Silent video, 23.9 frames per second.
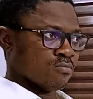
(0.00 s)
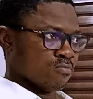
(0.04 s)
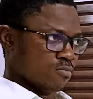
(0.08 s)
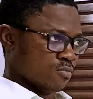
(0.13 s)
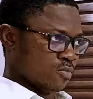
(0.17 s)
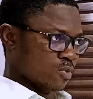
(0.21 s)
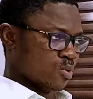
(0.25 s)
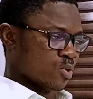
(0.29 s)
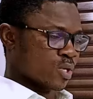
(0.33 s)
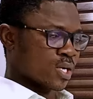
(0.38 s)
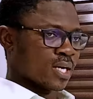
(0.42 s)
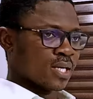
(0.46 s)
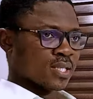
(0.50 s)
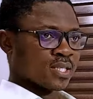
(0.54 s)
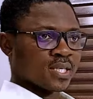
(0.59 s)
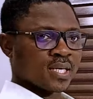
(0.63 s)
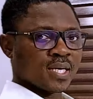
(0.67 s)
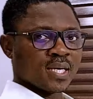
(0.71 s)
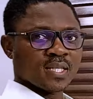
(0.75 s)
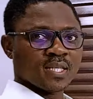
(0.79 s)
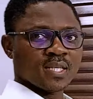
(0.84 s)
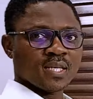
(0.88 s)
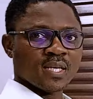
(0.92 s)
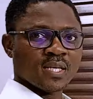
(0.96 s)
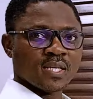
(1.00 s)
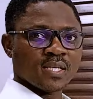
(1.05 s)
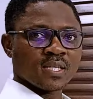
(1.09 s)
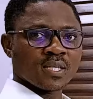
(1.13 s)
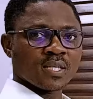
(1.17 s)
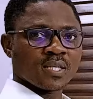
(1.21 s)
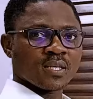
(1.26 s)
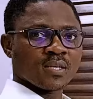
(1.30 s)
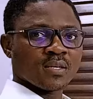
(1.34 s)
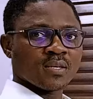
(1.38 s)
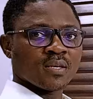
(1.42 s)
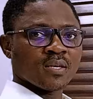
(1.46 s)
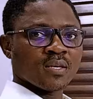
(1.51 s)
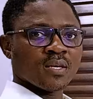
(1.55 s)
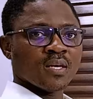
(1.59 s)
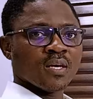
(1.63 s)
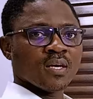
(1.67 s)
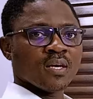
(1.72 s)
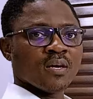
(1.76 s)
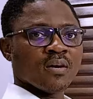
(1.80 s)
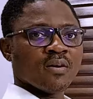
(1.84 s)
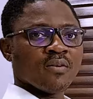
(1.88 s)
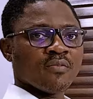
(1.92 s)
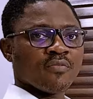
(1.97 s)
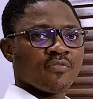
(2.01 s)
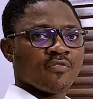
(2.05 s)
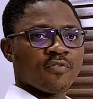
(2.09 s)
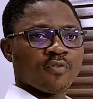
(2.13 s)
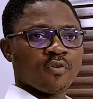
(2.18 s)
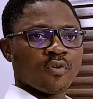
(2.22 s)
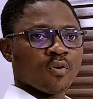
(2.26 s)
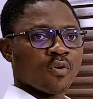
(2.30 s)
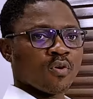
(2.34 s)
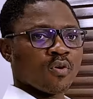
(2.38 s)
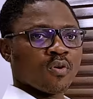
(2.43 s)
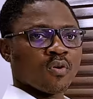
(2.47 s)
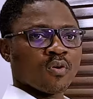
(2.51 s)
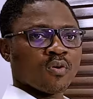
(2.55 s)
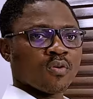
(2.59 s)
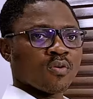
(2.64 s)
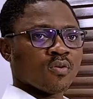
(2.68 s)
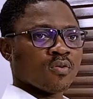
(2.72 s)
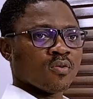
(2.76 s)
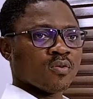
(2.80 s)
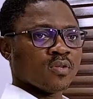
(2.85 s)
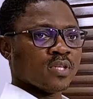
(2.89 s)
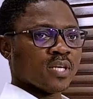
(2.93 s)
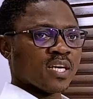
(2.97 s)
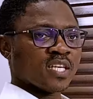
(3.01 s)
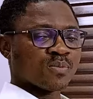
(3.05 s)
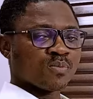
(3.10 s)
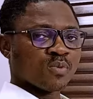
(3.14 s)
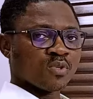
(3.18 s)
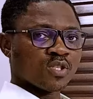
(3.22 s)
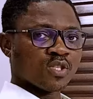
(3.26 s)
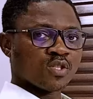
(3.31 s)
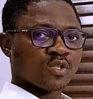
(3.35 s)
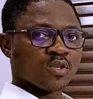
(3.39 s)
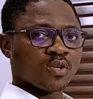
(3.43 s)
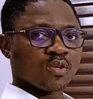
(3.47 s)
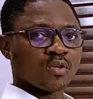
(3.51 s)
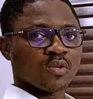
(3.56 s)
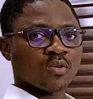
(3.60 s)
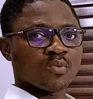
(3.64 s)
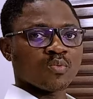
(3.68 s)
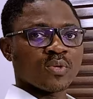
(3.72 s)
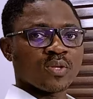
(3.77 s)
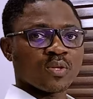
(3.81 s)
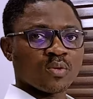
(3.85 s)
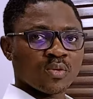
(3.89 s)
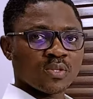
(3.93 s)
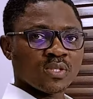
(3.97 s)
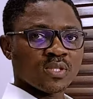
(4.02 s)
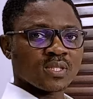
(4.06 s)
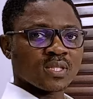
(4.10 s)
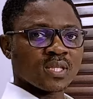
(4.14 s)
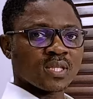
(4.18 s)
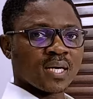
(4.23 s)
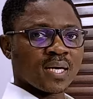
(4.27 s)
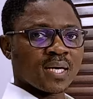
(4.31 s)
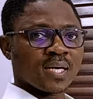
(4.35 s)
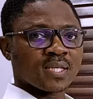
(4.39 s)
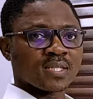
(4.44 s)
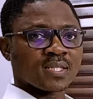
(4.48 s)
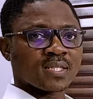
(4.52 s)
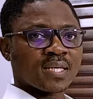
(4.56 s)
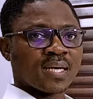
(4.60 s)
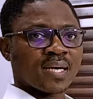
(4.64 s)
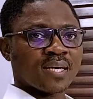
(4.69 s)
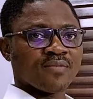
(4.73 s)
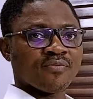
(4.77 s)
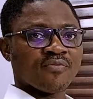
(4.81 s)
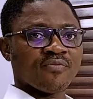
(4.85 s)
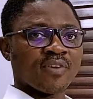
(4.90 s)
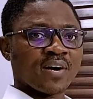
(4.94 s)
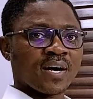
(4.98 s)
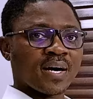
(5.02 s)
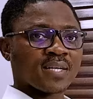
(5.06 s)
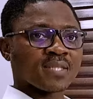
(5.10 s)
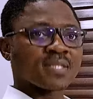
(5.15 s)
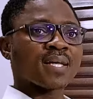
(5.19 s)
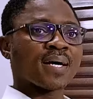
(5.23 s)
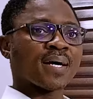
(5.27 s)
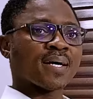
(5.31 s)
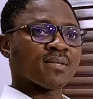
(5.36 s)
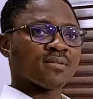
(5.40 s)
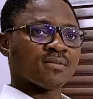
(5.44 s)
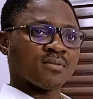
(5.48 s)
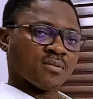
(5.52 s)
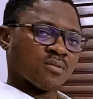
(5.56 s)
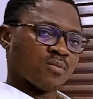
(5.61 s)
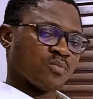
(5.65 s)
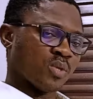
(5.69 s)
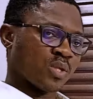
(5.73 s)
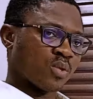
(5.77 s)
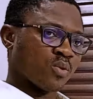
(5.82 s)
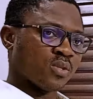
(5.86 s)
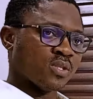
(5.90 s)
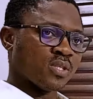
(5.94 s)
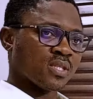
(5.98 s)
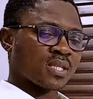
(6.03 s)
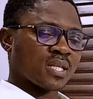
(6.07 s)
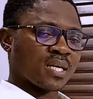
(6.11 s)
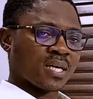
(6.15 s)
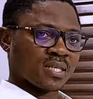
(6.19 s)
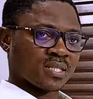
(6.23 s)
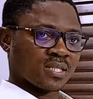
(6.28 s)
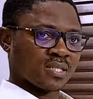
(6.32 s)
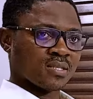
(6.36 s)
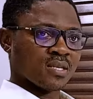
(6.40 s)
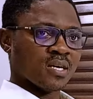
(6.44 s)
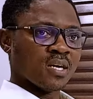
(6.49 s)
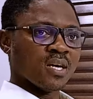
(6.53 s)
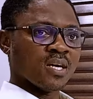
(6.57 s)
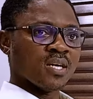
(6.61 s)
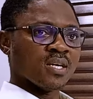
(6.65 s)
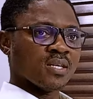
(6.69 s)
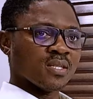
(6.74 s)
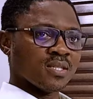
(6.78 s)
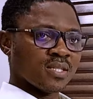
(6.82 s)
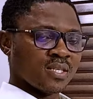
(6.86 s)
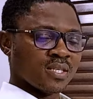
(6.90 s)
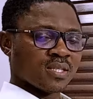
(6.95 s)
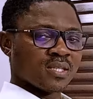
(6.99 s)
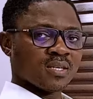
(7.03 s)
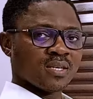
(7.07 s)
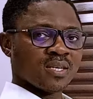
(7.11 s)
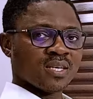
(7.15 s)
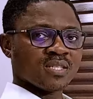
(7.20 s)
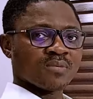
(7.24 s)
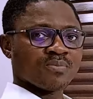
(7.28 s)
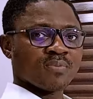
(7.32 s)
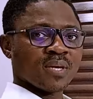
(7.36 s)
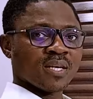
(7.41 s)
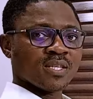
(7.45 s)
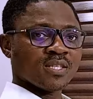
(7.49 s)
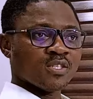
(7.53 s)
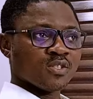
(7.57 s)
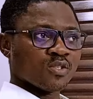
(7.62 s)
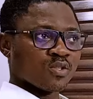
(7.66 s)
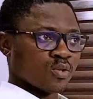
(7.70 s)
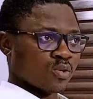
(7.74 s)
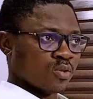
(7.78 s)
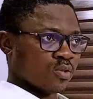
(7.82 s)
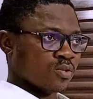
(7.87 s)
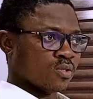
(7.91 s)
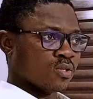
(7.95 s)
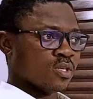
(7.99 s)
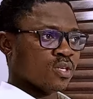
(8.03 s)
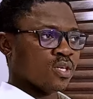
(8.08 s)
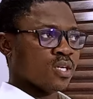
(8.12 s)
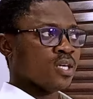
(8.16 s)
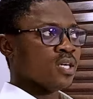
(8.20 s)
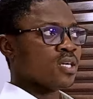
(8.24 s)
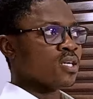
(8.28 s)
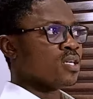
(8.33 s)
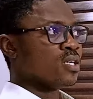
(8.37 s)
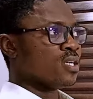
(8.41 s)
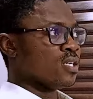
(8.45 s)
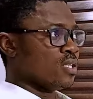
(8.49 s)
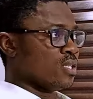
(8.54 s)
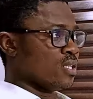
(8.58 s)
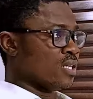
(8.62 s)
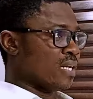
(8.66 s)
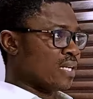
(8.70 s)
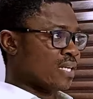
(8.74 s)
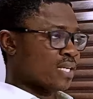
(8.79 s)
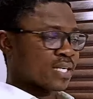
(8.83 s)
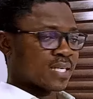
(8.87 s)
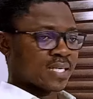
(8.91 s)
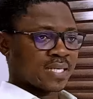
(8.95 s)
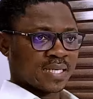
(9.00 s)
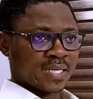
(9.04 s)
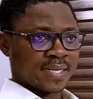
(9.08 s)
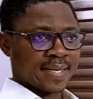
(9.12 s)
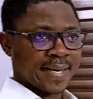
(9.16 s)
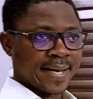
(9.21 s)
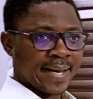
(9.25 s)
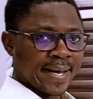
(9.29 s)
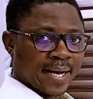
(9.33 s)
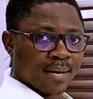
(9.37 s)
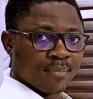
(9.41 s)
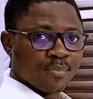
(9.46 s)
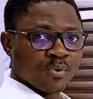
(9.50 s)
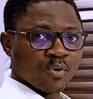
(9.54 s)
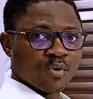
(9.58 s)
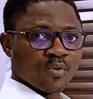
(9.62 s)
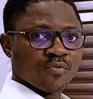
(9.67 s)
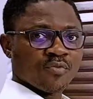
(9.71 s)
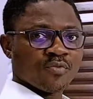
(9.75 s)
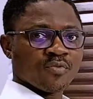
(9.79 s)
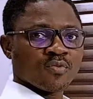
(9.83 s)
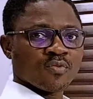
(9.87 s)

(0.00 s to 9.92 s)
You can get the link for the exposition on withholding tax and VAT and withholding tax detailed explanation in the link above.